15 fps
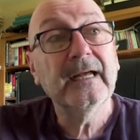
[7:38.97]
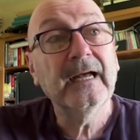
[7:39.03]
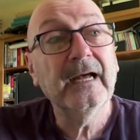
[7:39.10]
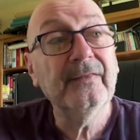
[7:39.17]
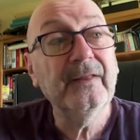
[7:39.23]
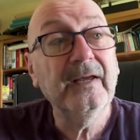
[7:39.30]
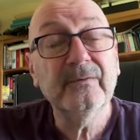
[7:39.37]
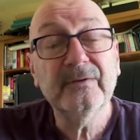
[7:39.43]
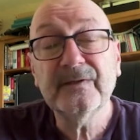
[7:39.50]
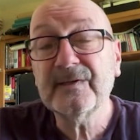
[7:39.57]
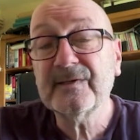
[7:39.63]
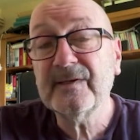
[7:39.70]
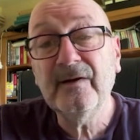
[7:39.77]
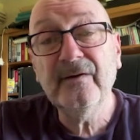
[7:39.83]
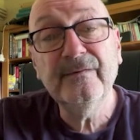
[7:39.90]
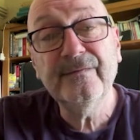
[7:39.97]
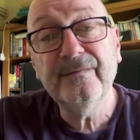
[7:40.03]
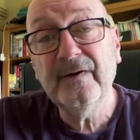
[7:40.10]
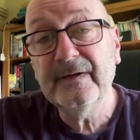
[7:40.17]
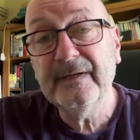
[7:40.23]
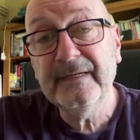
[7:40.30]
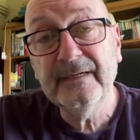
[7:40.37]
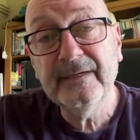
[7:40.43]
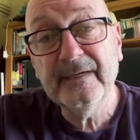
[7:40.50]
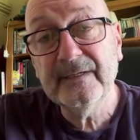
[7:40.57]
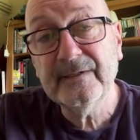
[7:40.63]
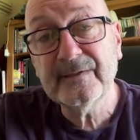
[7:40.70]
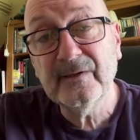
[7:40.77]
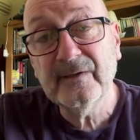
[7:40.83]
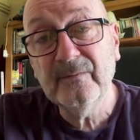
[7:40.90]
And they were so funny and had
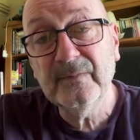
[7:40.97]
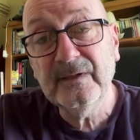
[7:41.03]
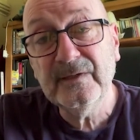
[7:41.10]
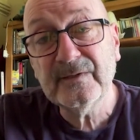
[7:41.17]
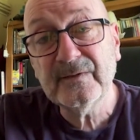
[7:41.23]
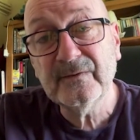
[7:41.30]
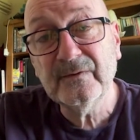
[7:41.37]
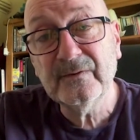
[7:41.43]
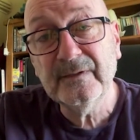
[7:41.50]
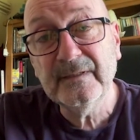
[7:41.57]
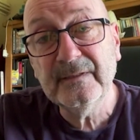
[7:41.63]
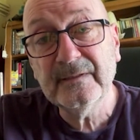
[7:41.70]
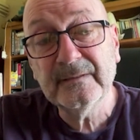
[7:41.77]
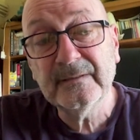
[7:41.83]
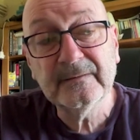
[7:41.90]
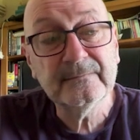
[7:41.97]
so many stories.